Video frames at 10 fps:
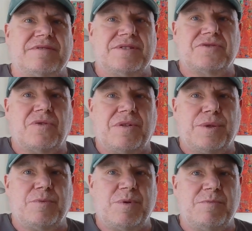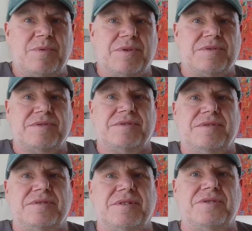control other people's
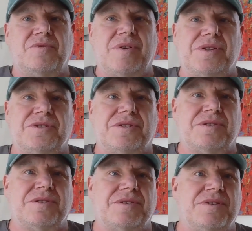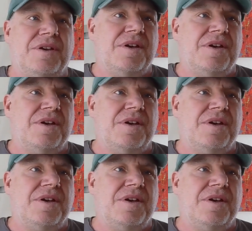situations